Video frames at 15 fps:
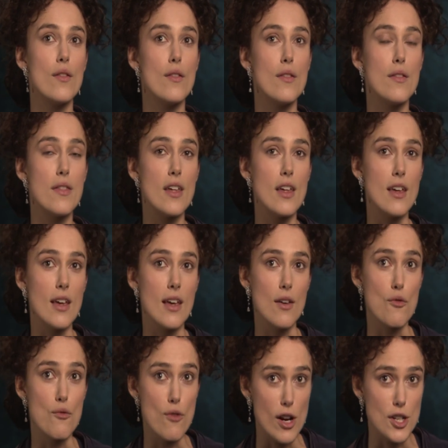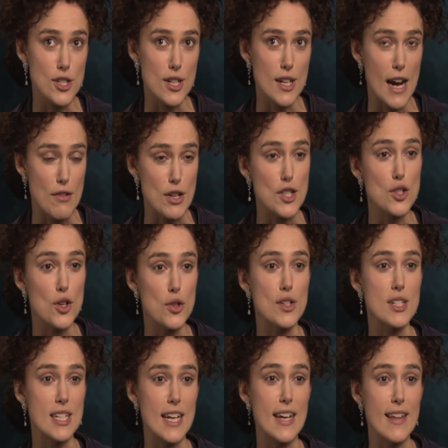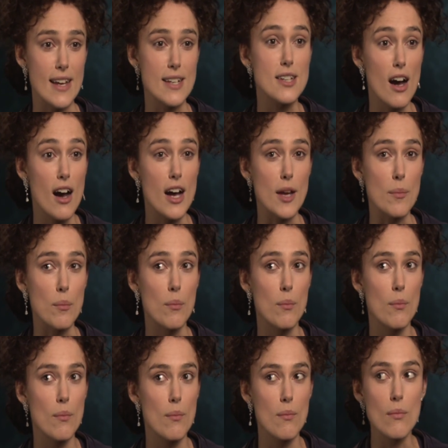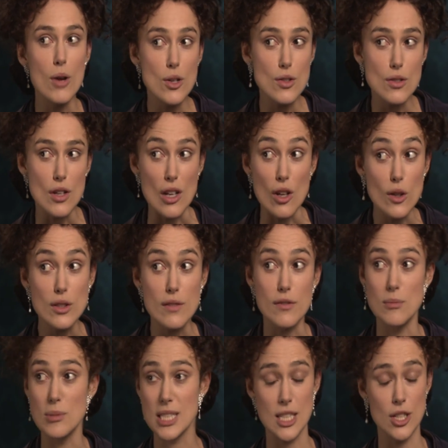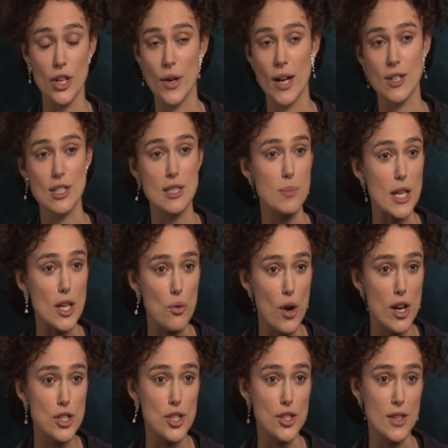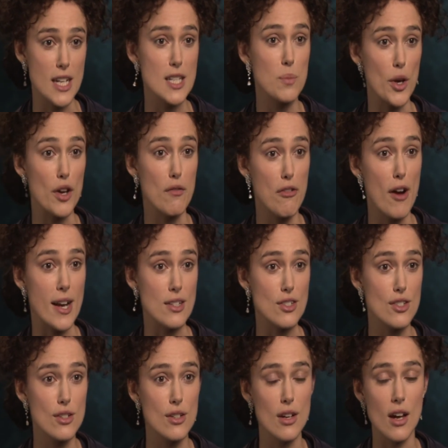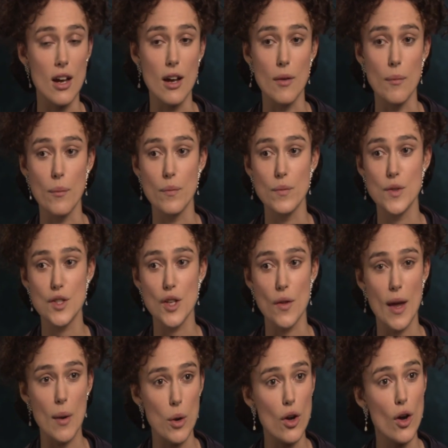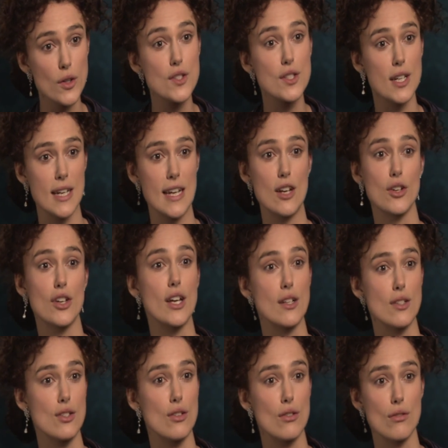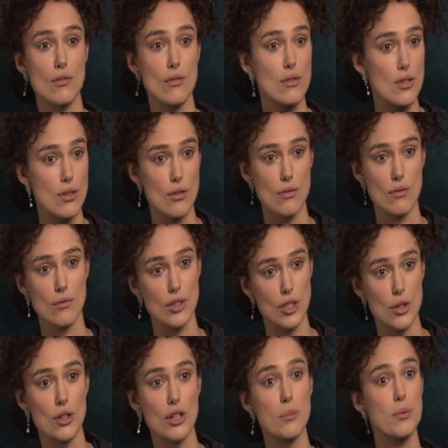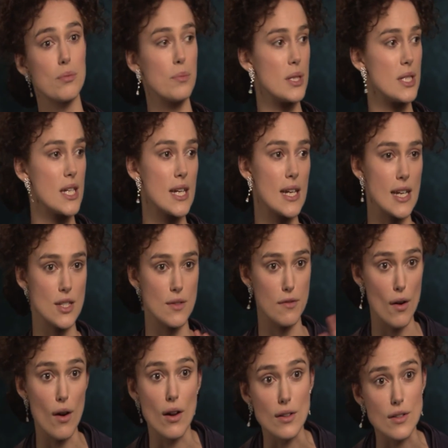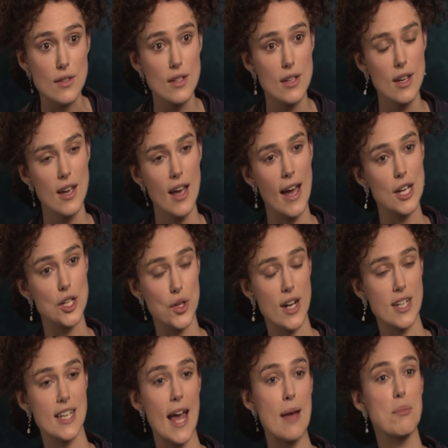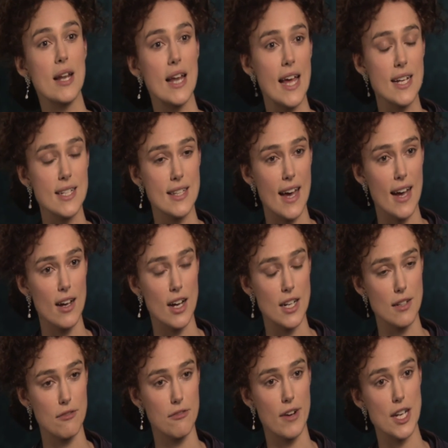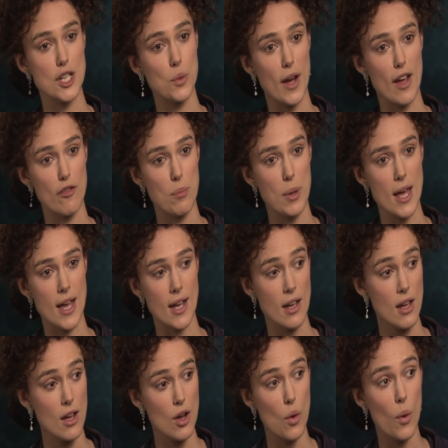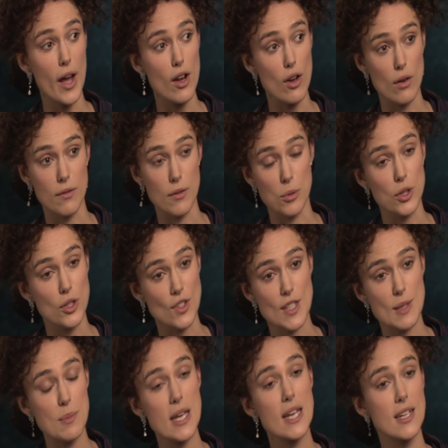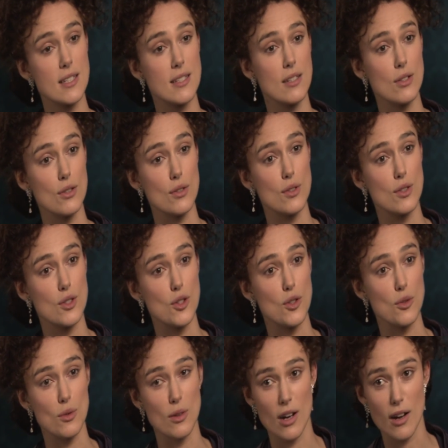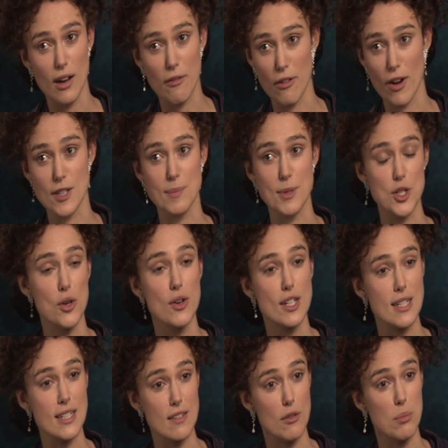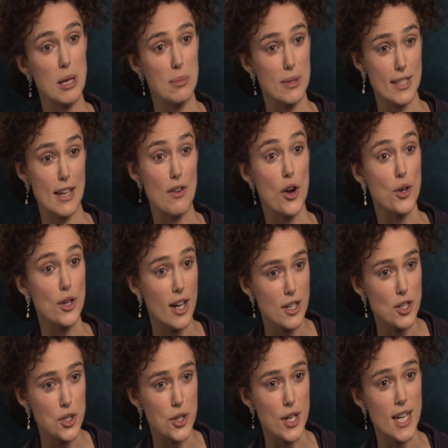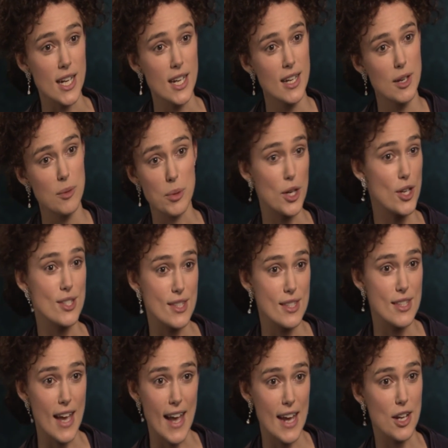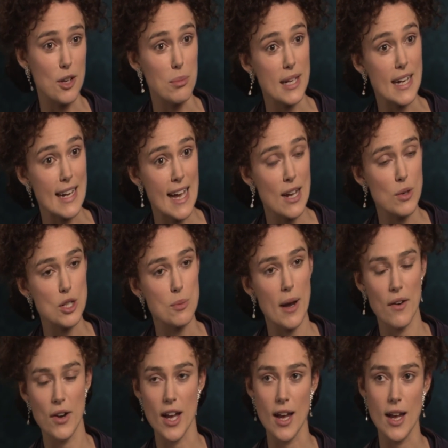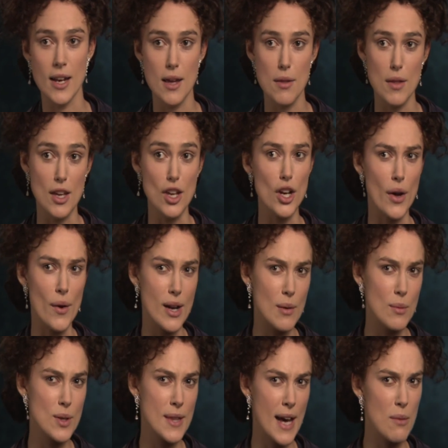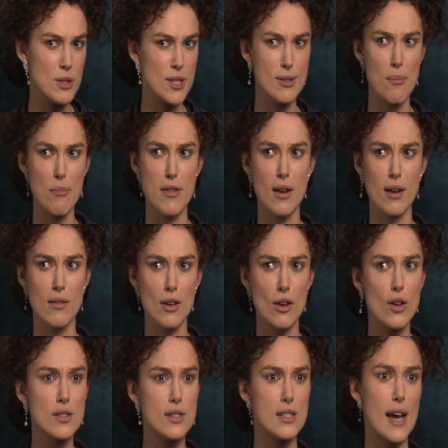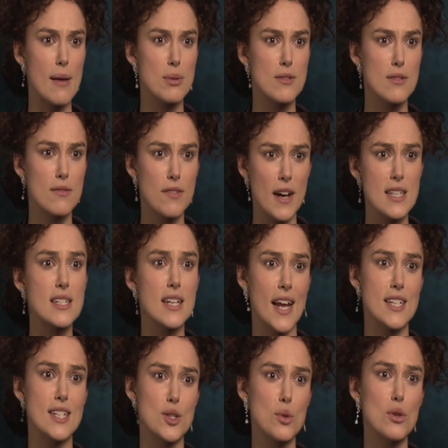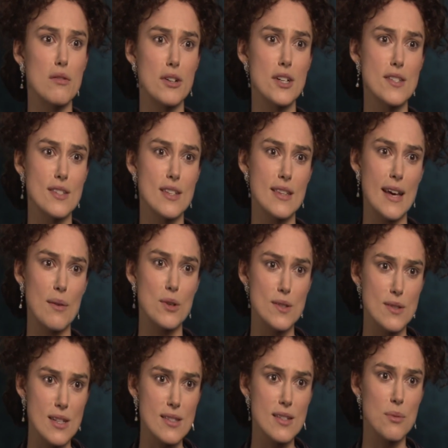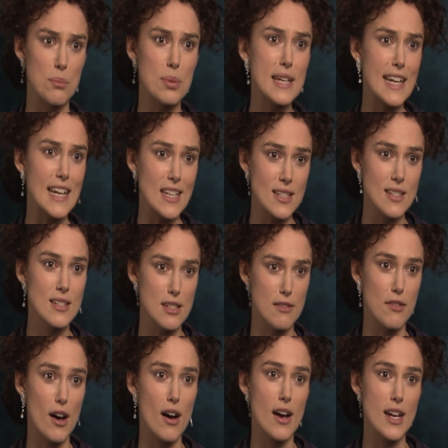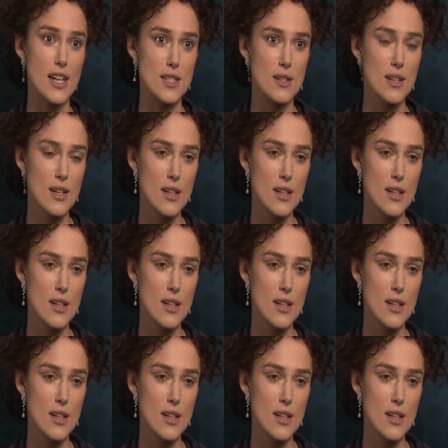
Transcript: The Russian aristocracy at that time, a lot of them didn't know how to speak Russian, they spoke French. So they were constantly looking to Europe, particularly to France, and trying to emulate that kind of French way of being. Quite a lot of them couldn't speak to vast majorities of the people in their own country because they had a complete language barrier. And I think, that was something, the concept fascinated all of us, that there was this complete divide